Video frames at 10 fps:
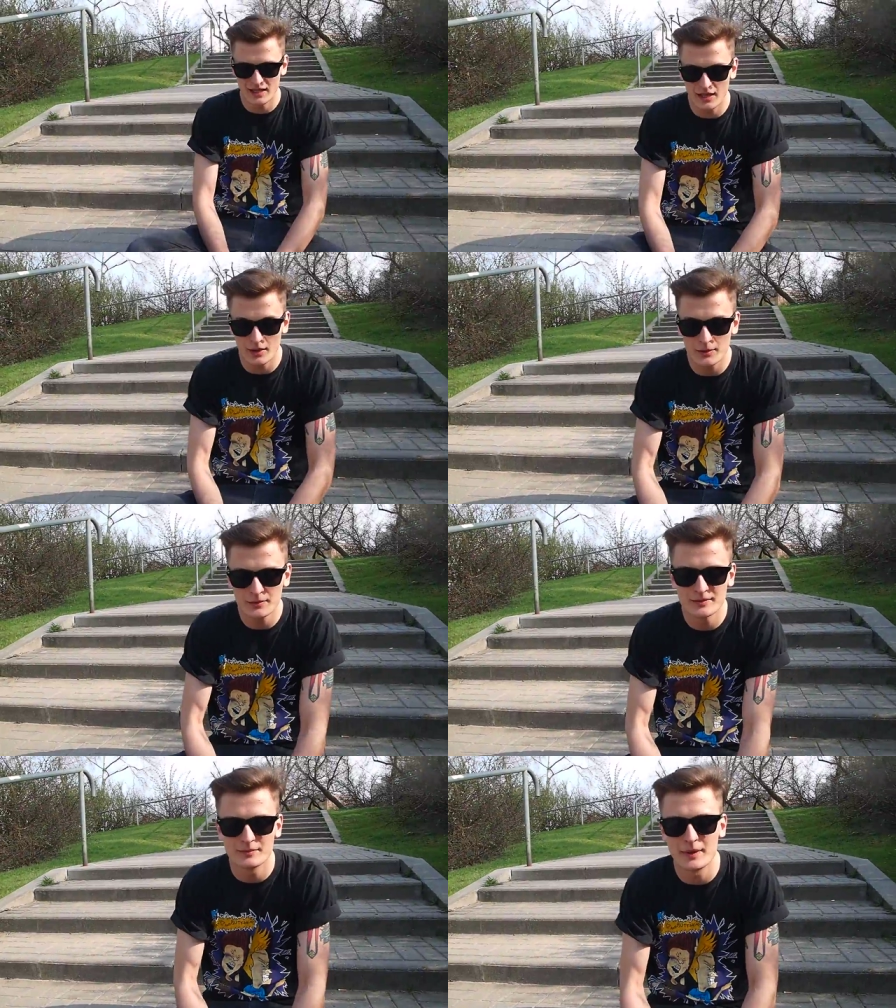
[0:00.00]
Hello,
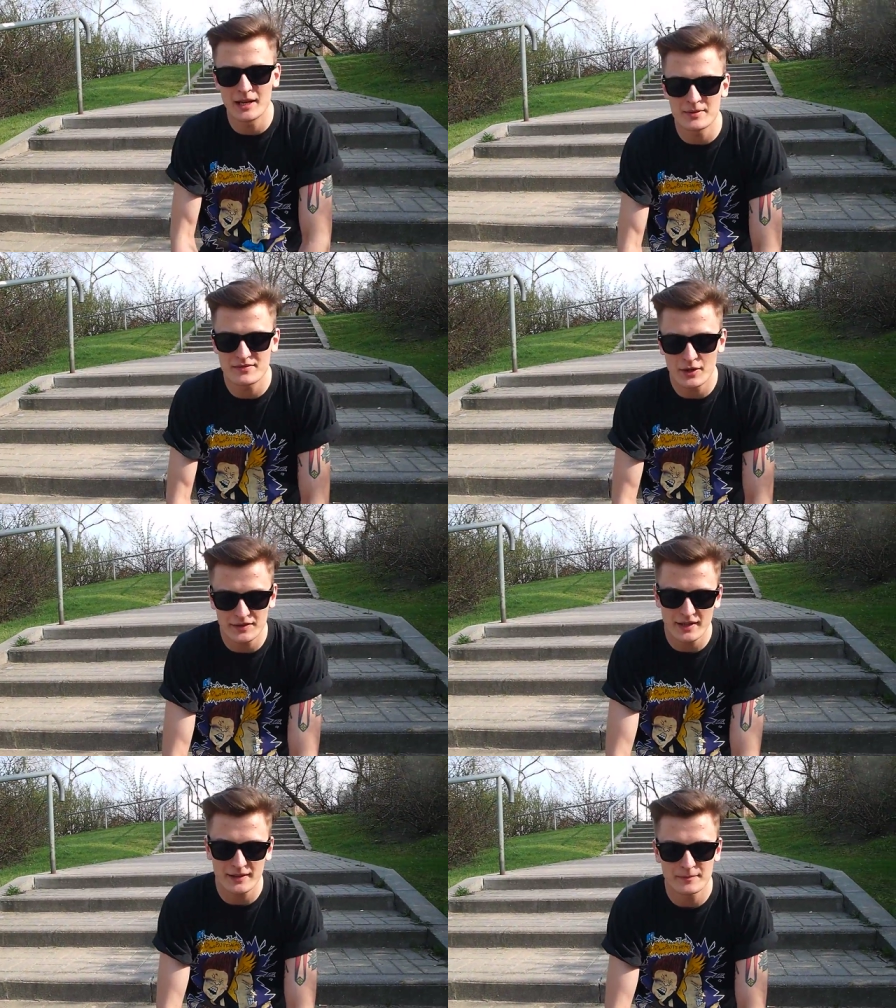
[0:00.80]
my name is
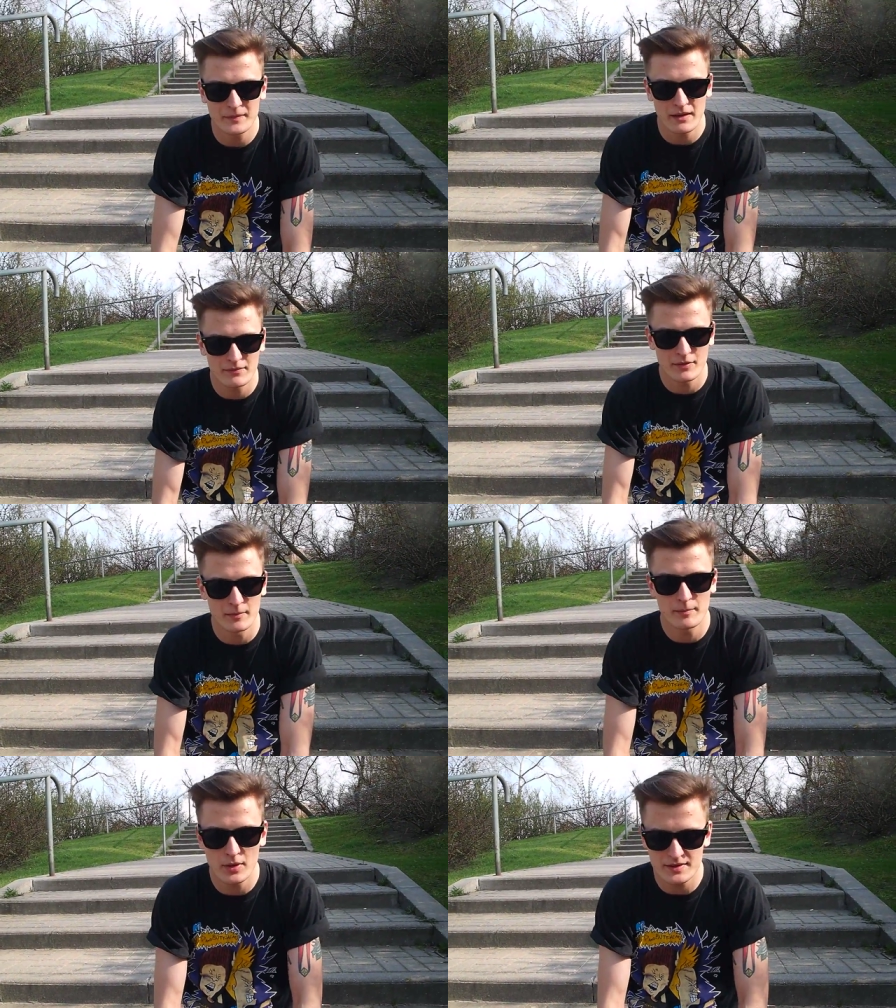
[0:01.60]
Wojtek, I'm
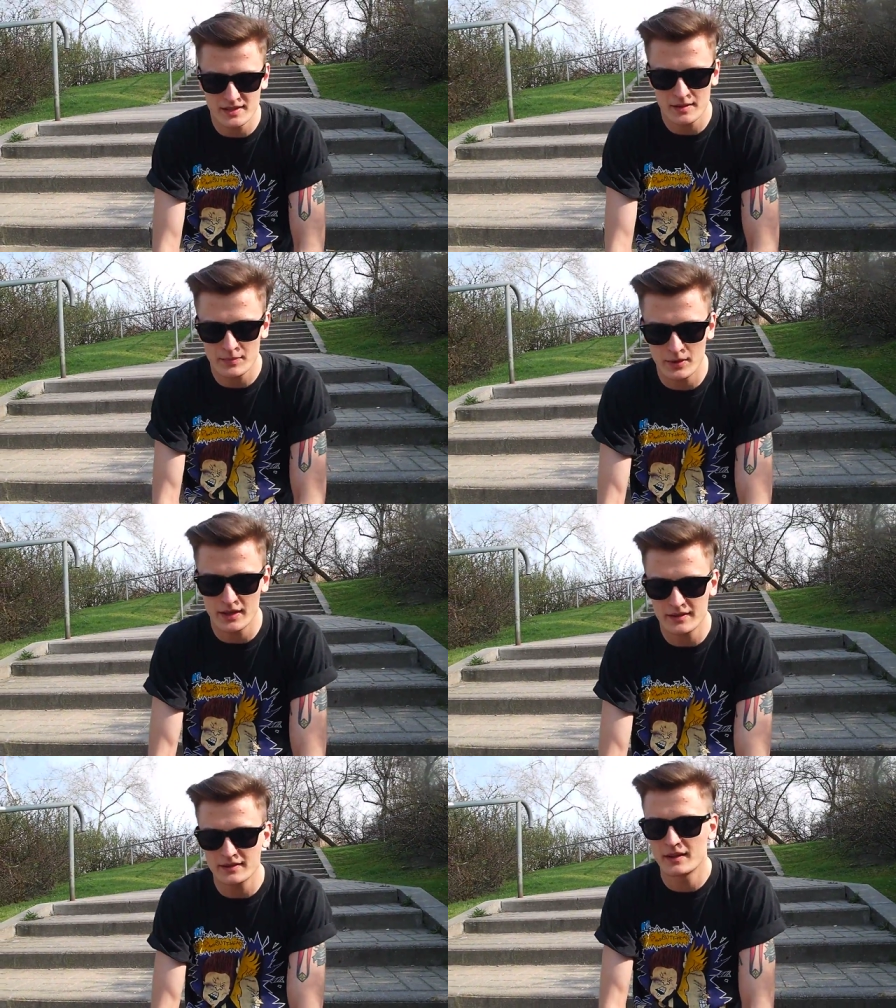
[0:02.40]
from Poznań,
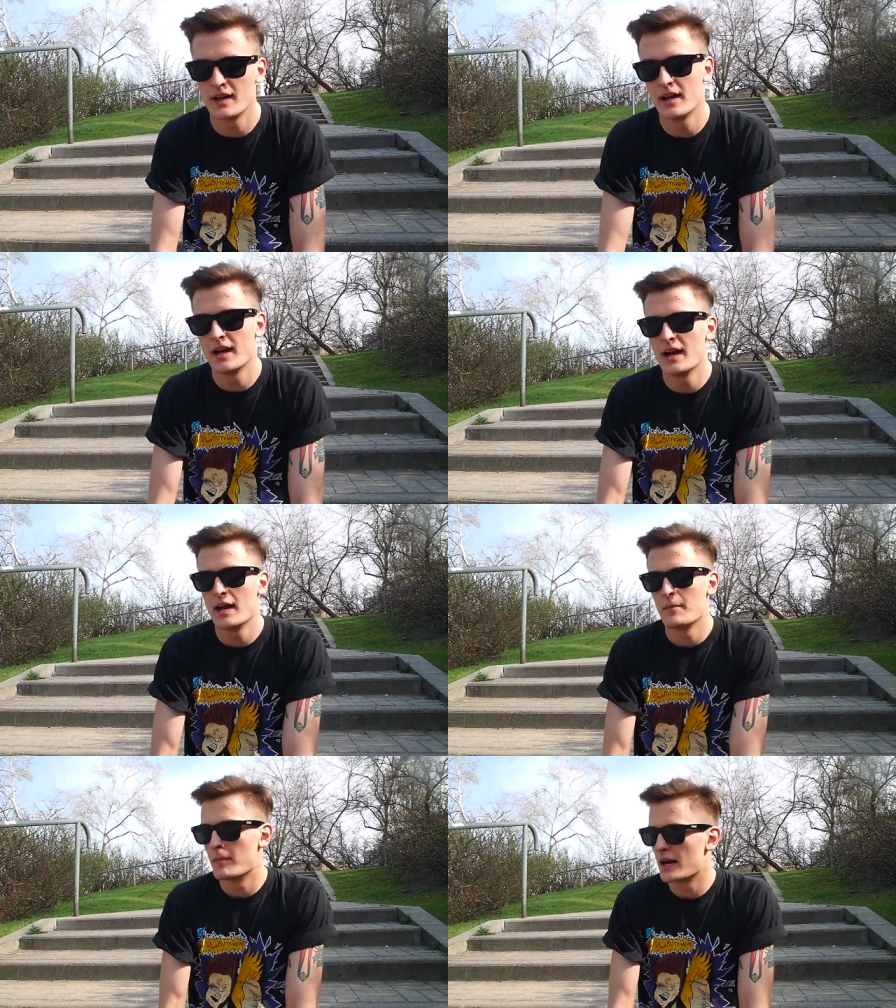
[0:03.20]
Poland.
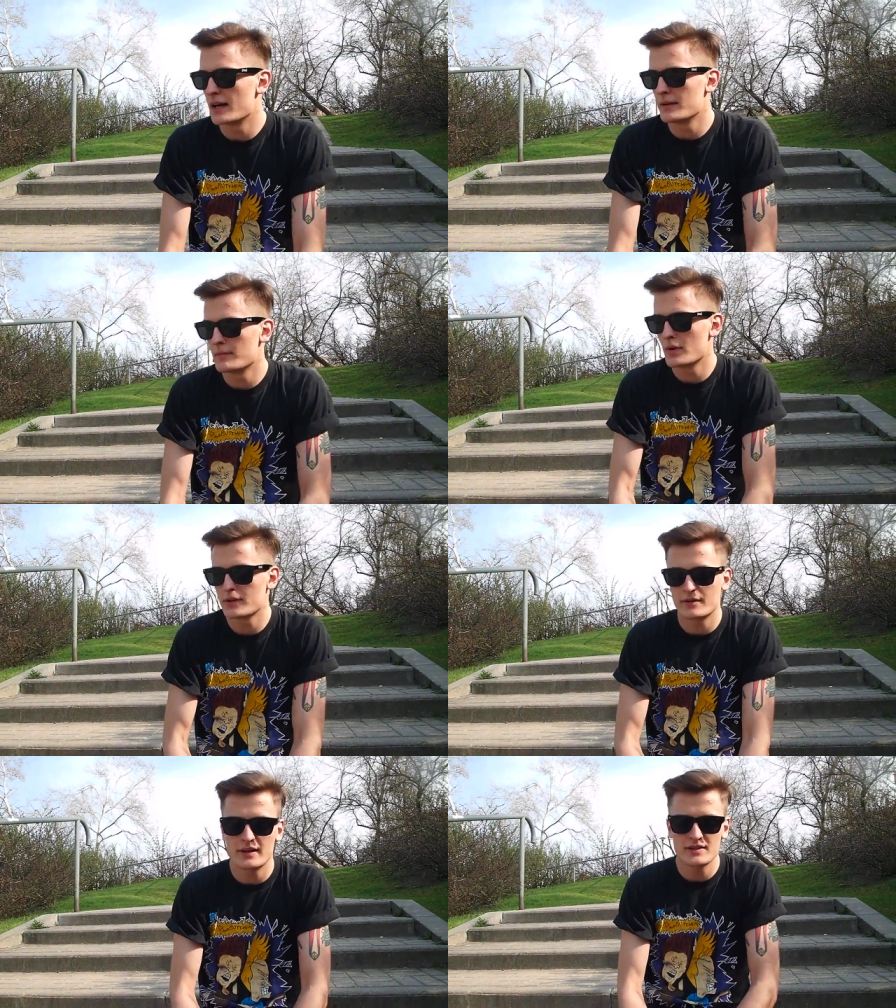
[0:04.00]
My
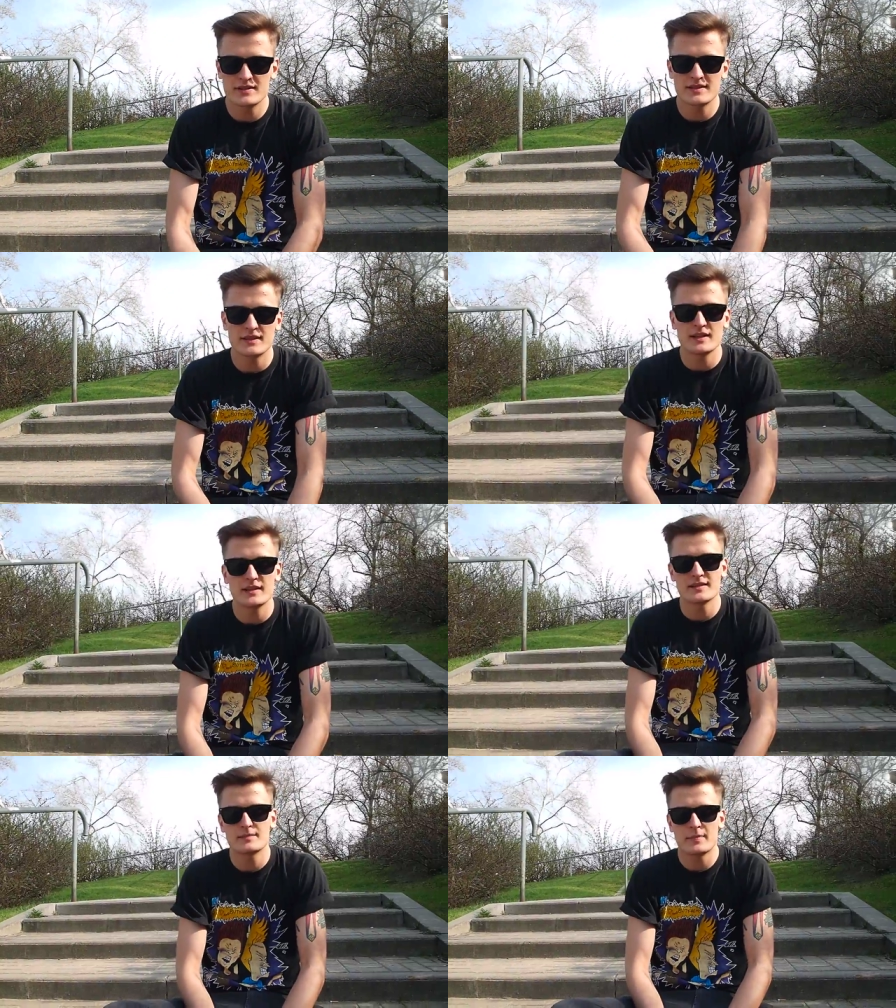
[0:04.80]
model agency
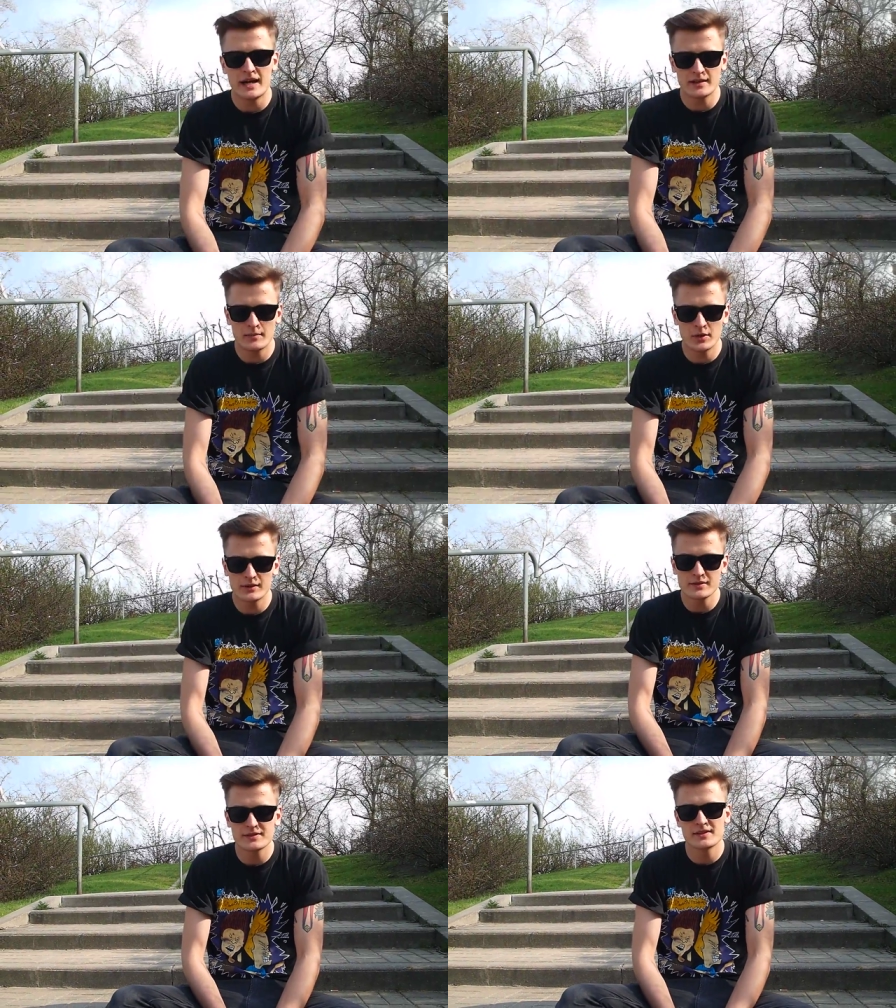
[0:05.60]
is Panda
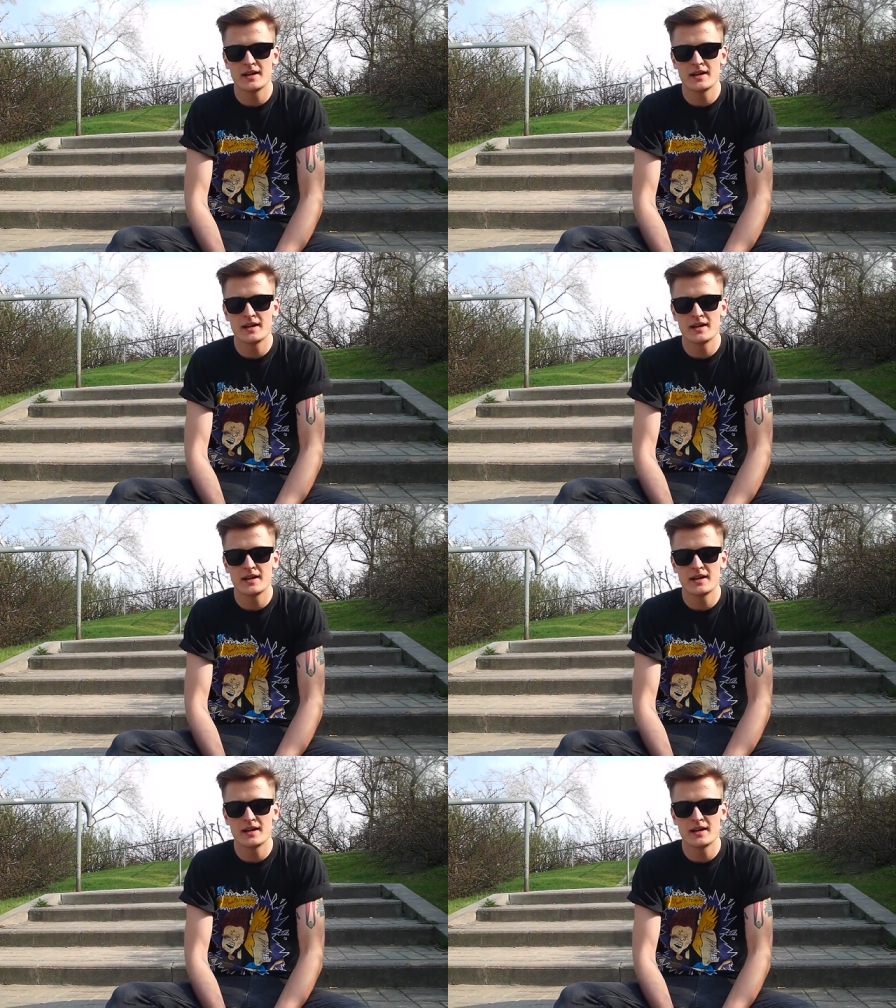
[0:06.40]
Models.